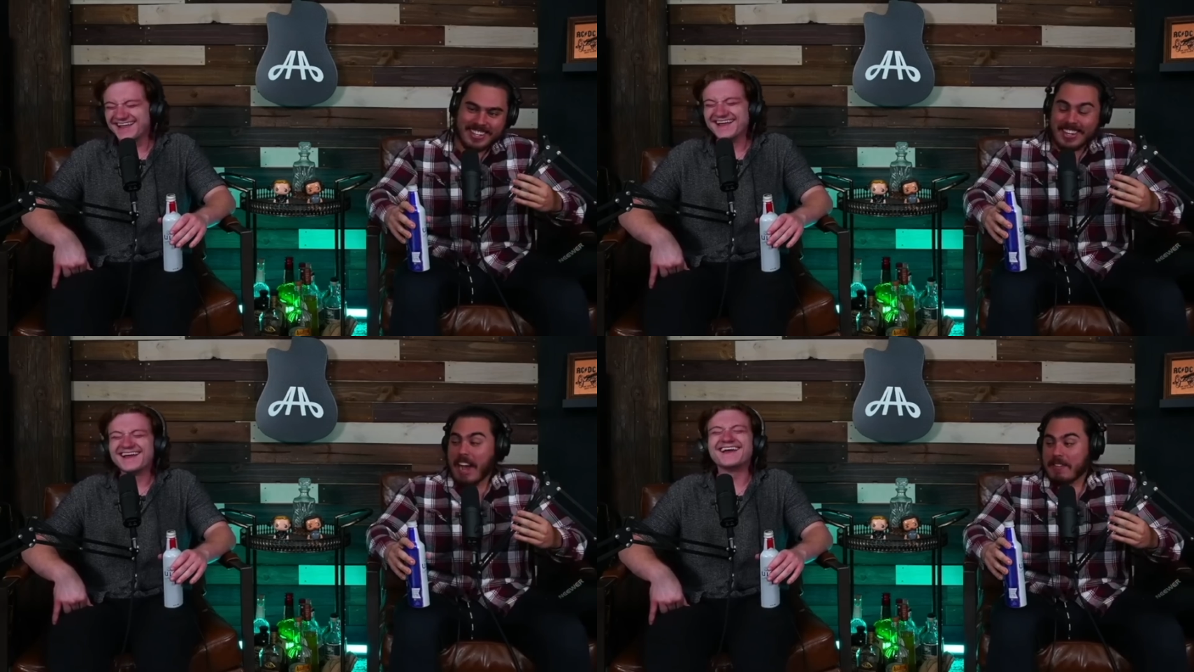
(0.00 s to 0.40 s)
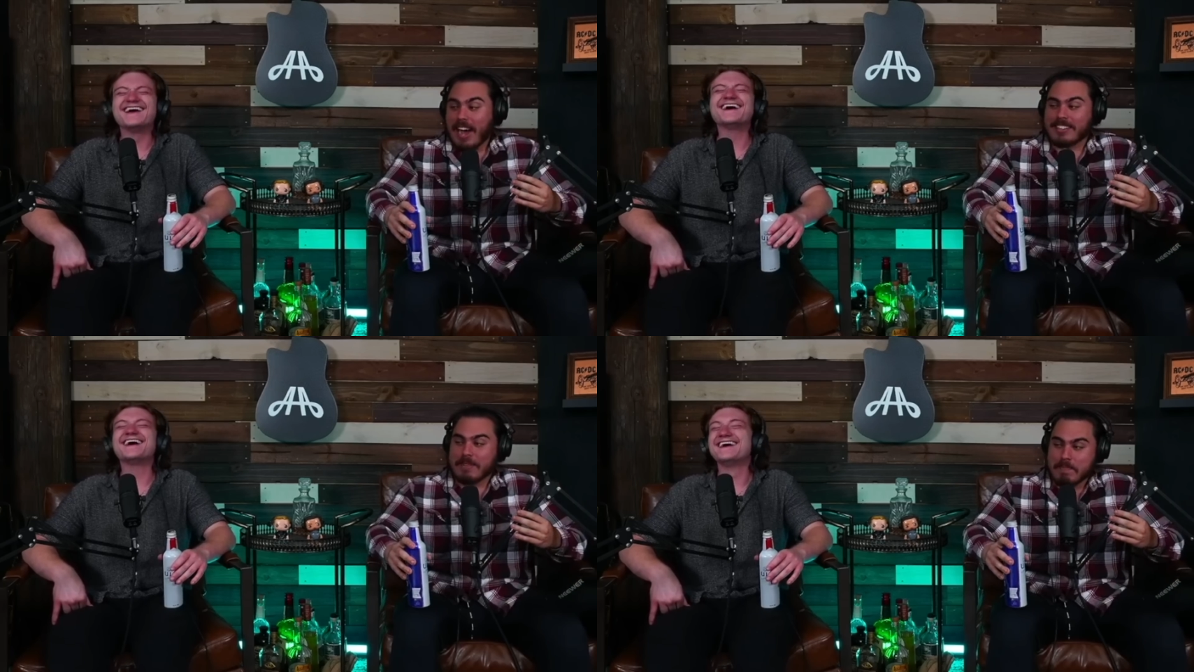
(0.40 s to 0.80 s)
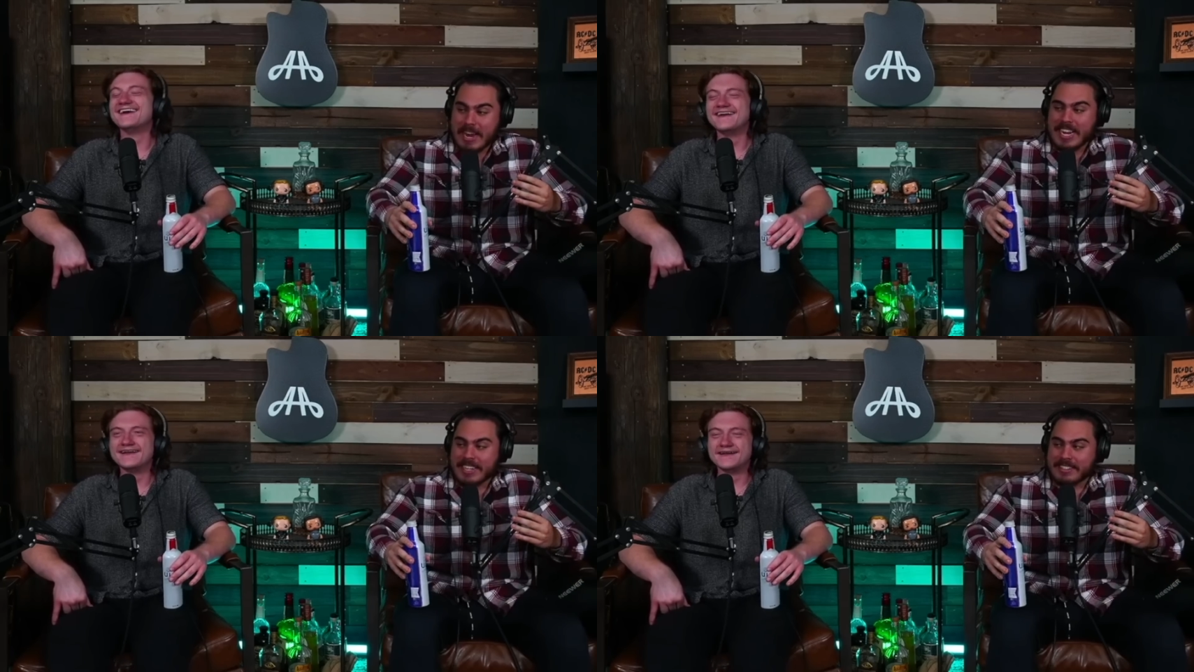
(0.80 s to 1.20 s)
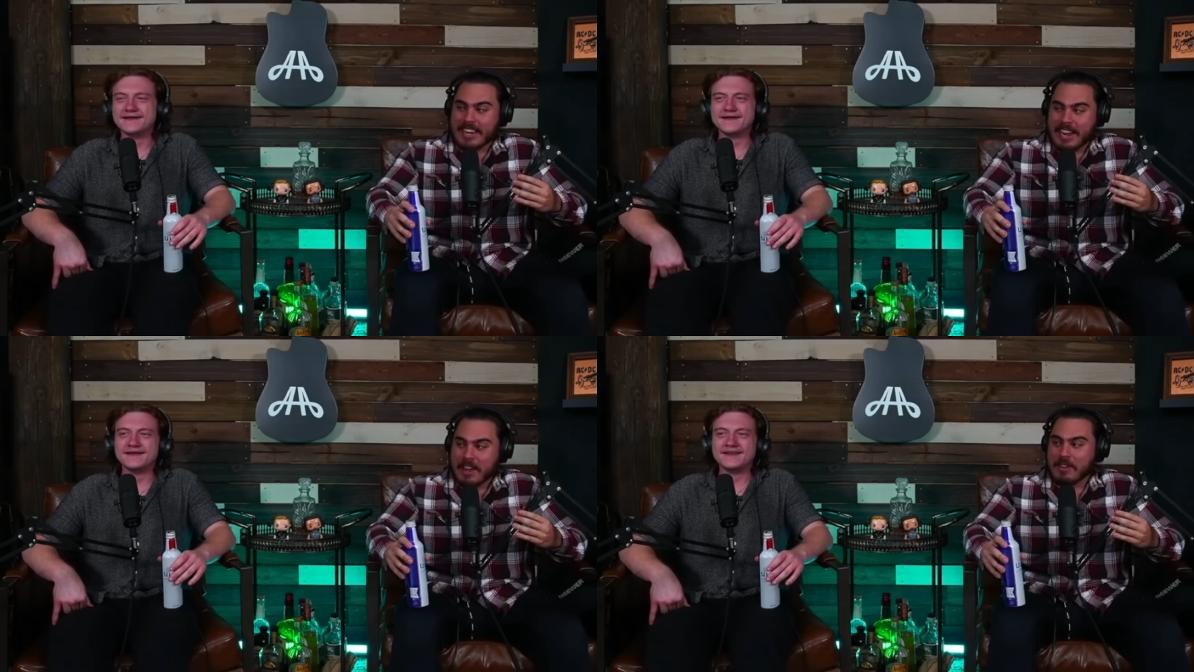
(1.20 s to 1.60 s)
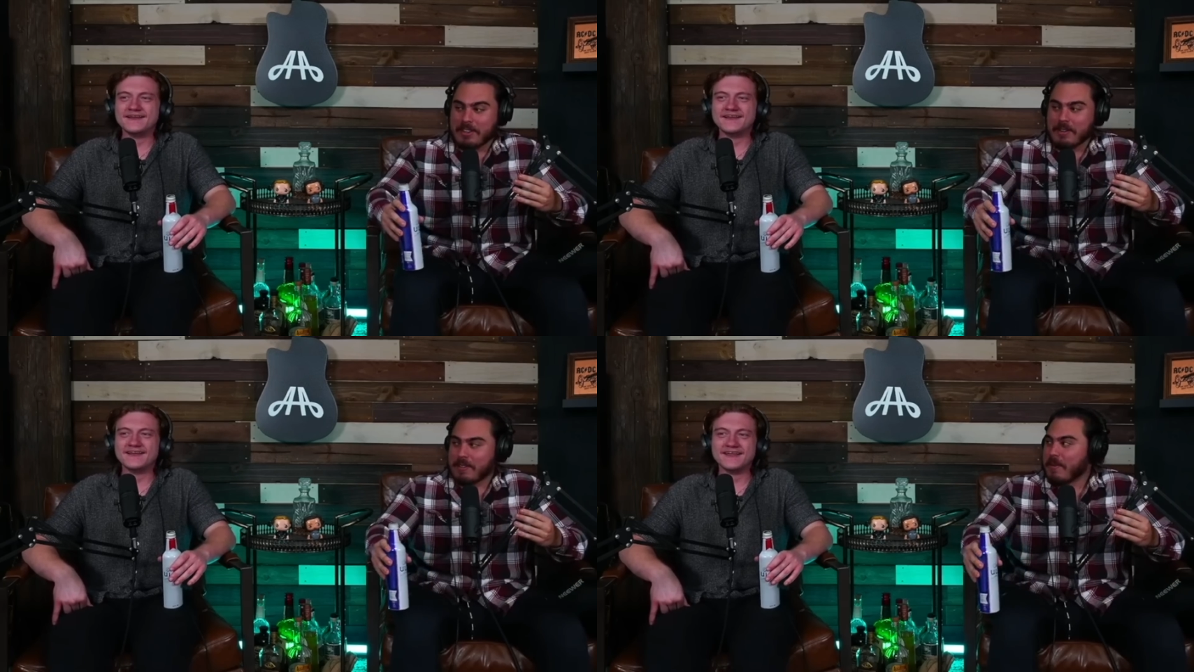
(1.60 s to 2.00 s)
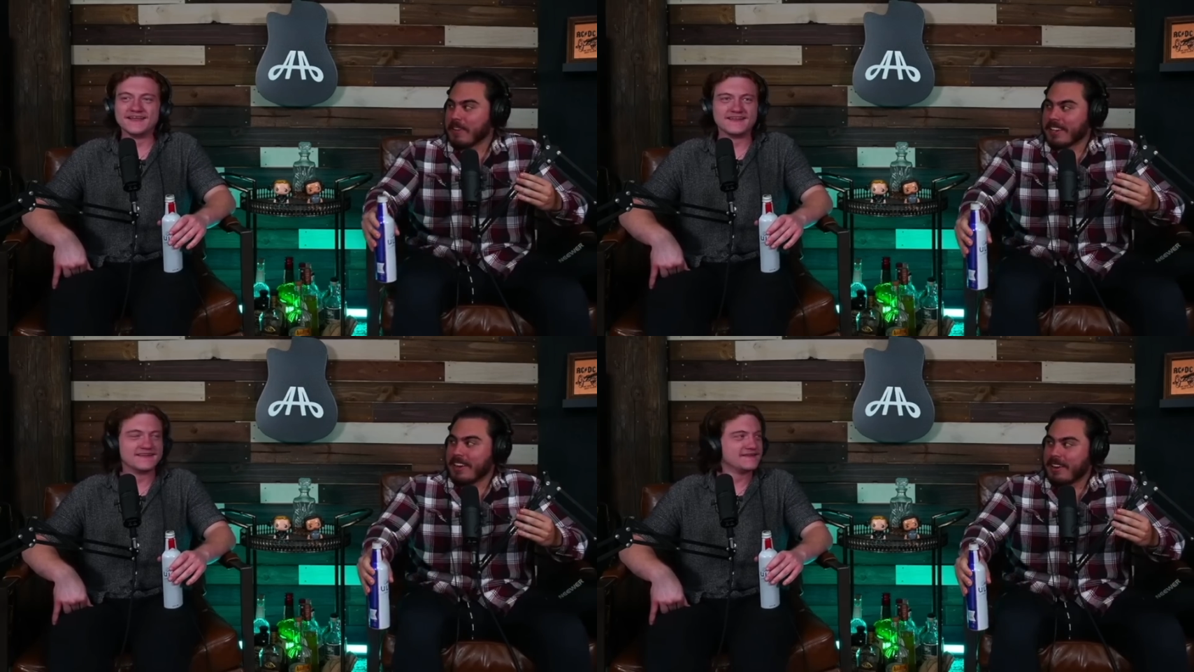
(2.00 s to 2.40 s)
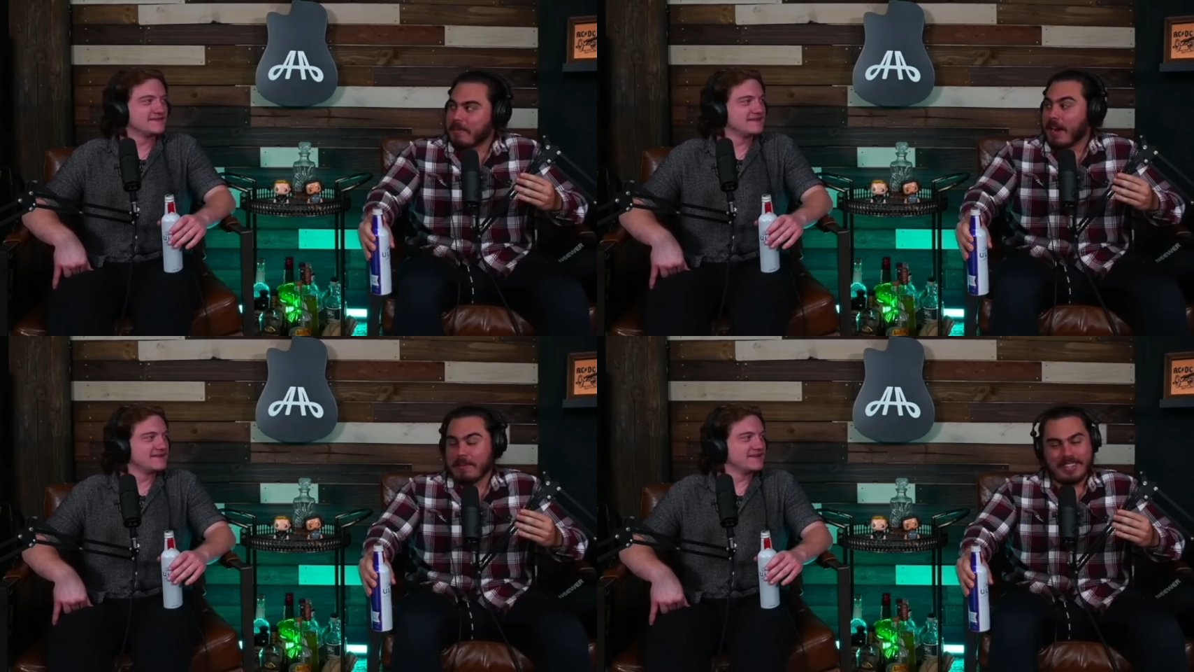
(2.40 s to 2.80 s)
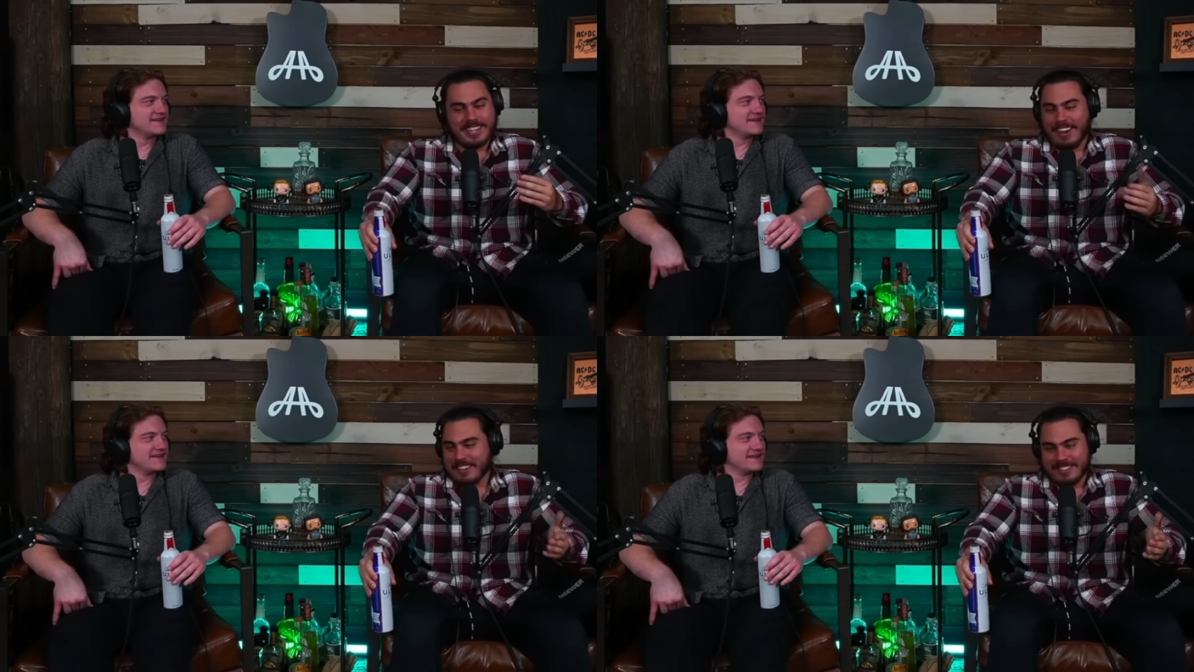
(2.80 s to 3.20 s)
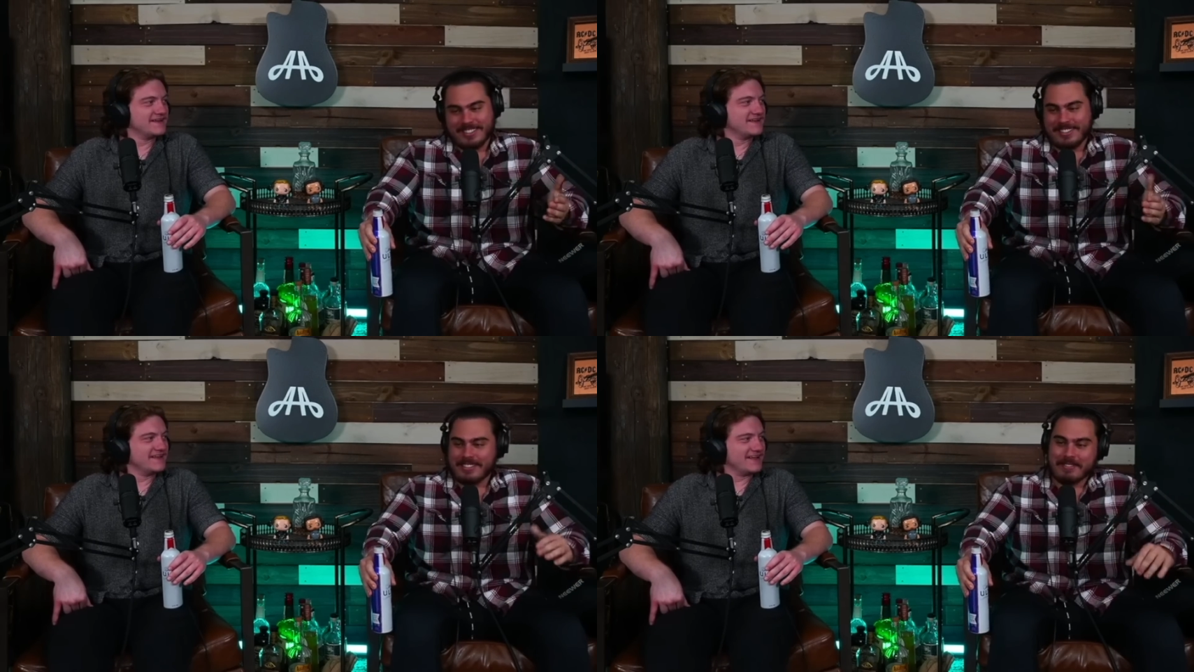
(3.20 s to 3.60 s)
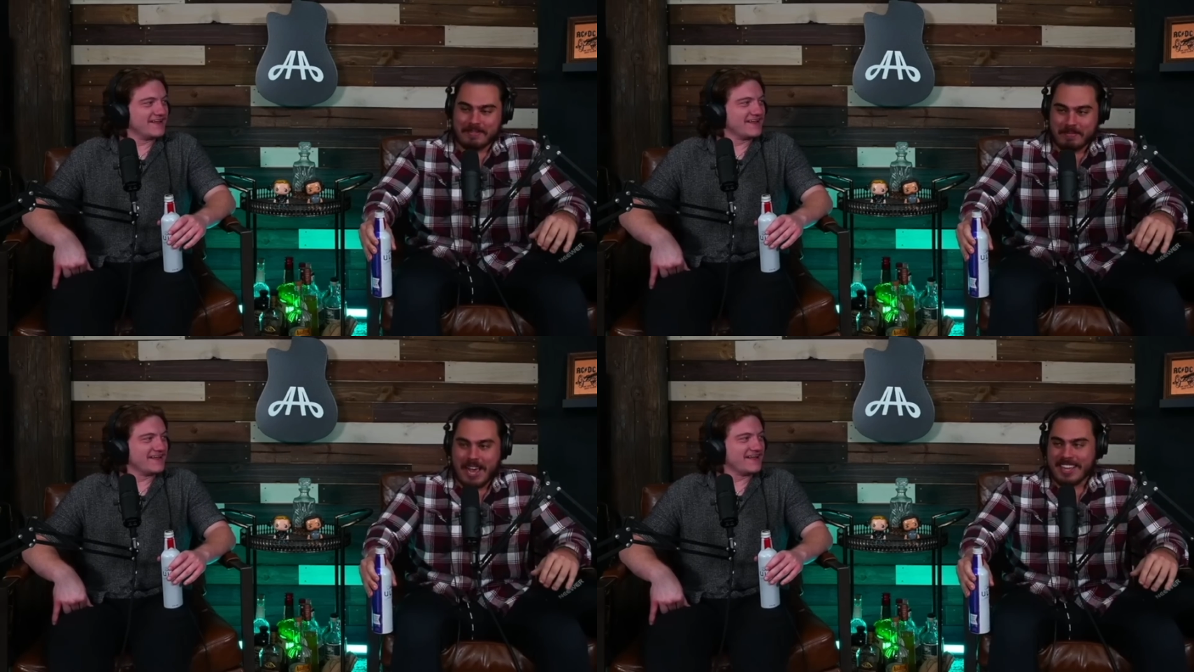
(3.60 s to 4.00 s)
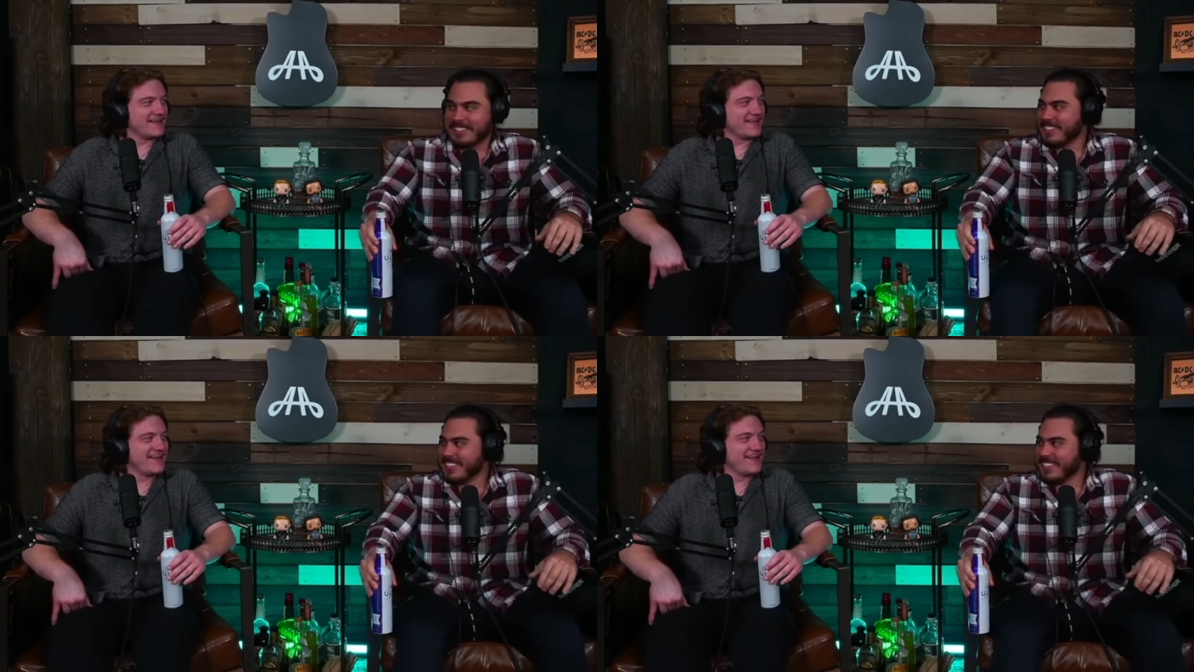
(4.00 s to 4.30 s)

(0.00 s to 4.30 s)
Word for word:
Speaker 1: I've got some meetings that I go to if you want to come. I'd be like, I'll pass.